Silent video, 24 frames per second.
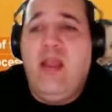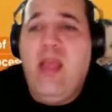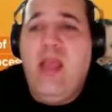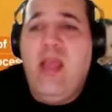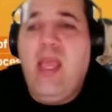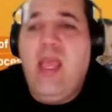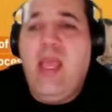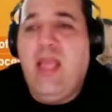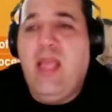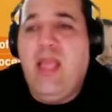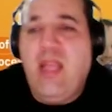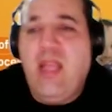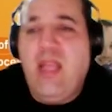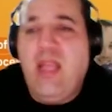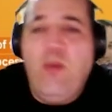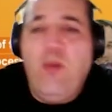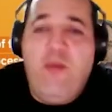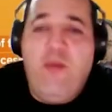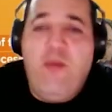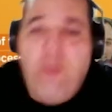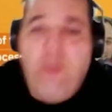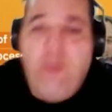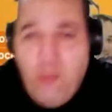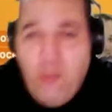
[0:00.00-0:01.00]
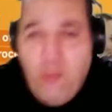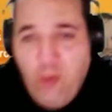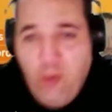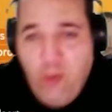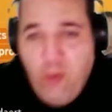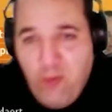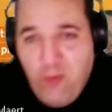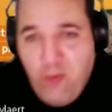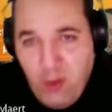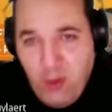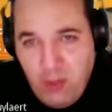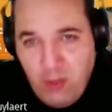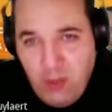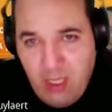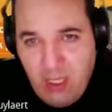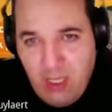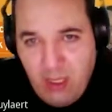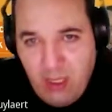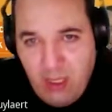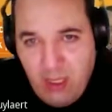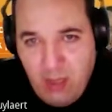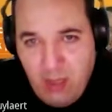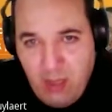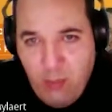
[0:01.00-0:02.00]
and then we fulfill
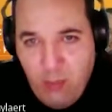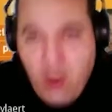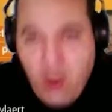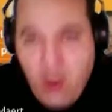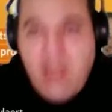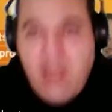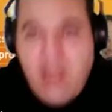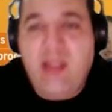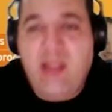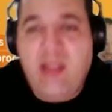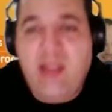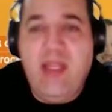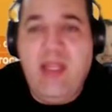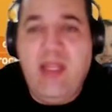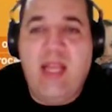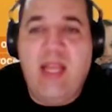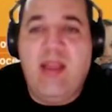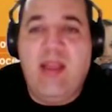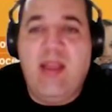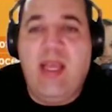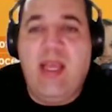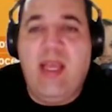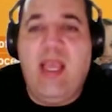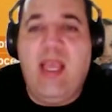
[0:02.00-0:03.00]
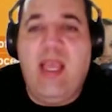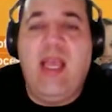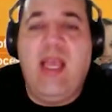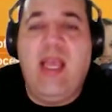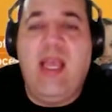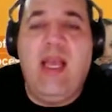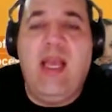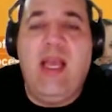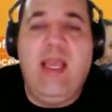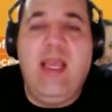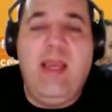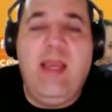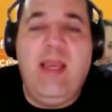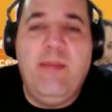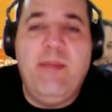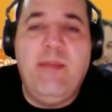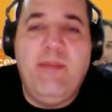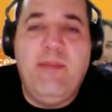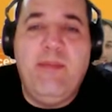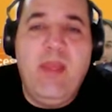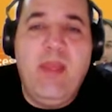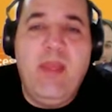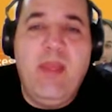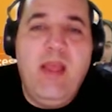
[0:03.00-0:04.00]
this board that
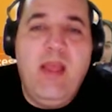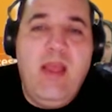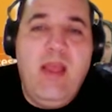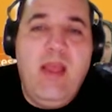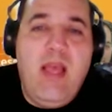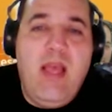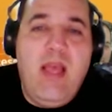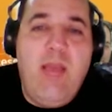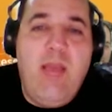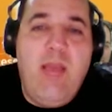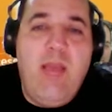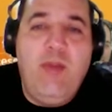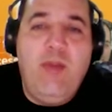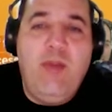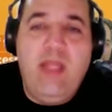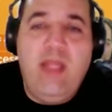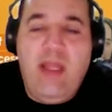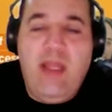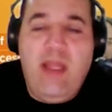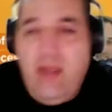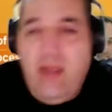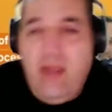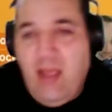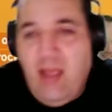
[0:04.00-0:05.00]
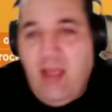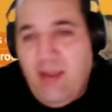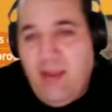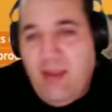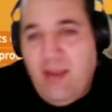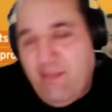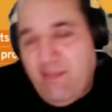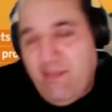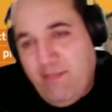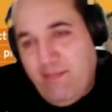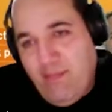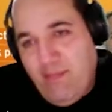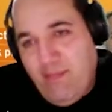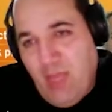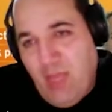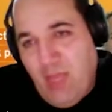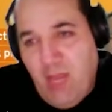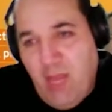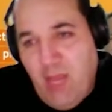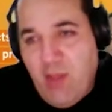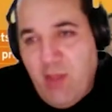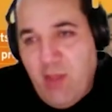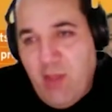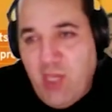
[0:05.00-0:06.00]
I put the
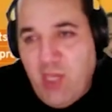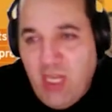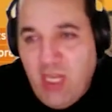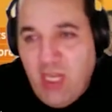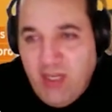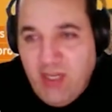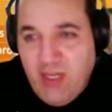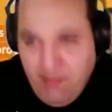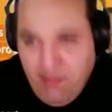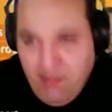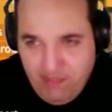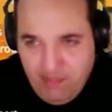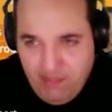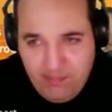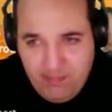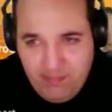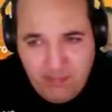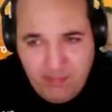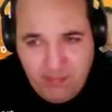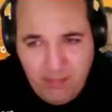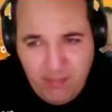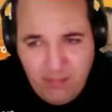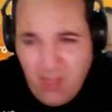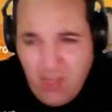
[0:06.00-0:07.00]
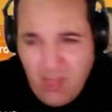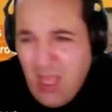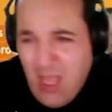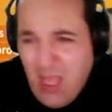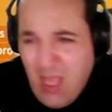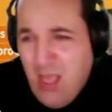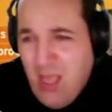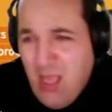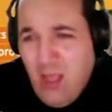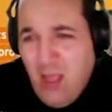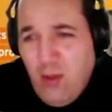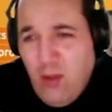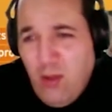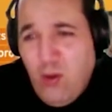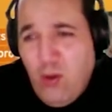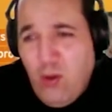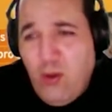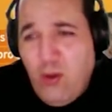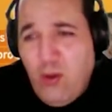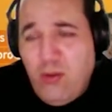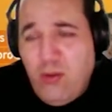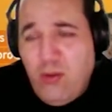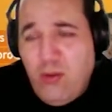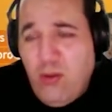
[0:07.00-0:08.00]
image here.
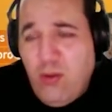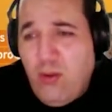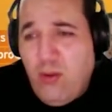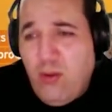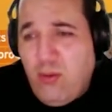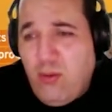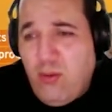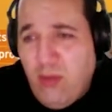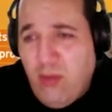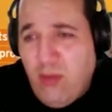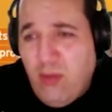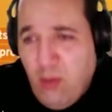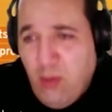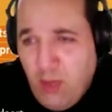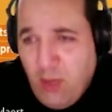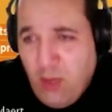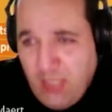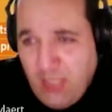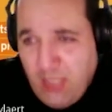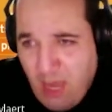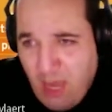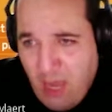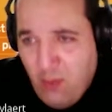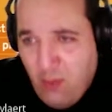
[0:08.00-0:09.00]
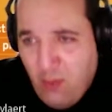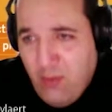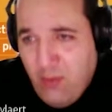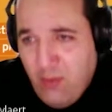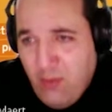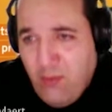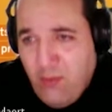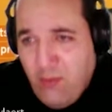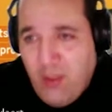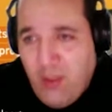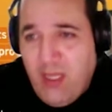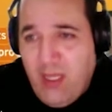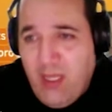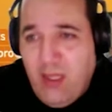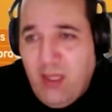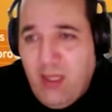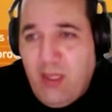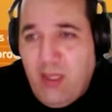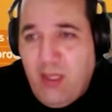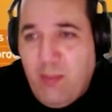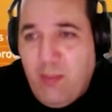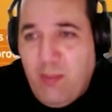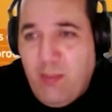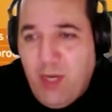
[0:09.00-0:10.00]
Don't look now for
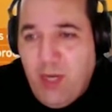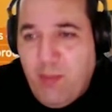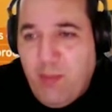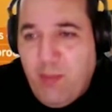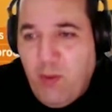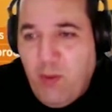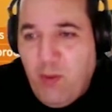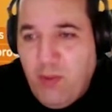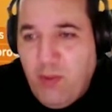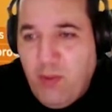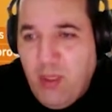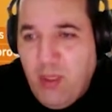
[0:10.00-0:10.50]
this purple